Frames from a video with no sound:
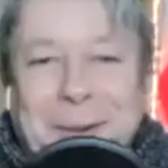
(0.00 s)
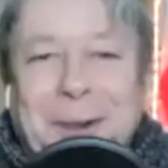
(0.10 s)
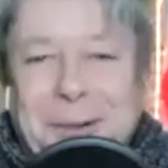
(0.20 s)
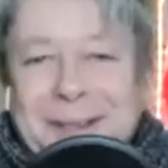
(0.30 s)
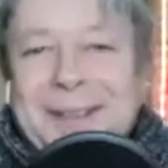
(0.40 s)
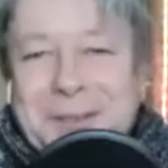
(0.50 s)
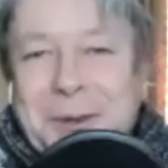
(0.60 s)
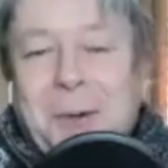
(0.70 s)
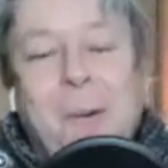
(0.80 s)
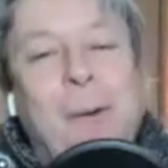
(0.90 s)
okay.
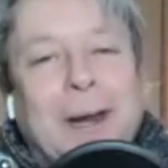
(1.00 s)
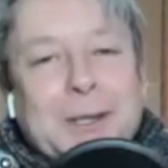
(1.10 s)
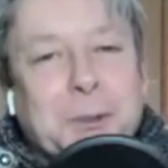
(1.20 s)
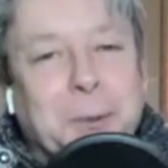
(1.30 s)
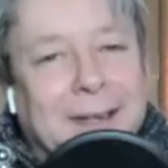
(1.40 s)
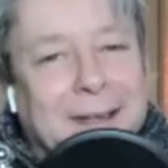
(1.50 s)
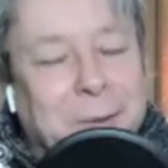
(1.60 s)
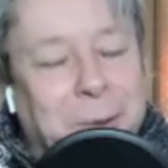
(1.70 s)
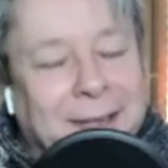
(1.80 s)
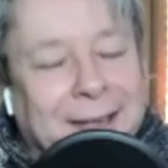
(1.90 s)
So it kind of
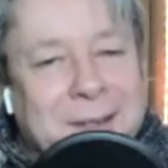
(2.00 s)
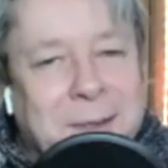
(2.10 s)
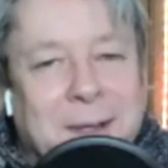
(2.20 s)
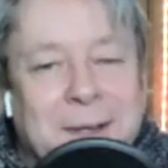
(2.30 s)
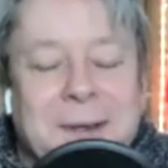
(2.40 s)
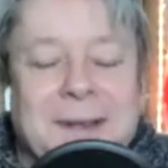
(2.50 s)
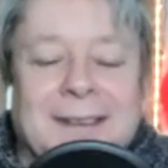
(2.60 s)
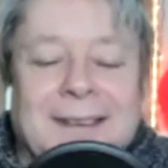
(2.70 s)
relates, doesn't it?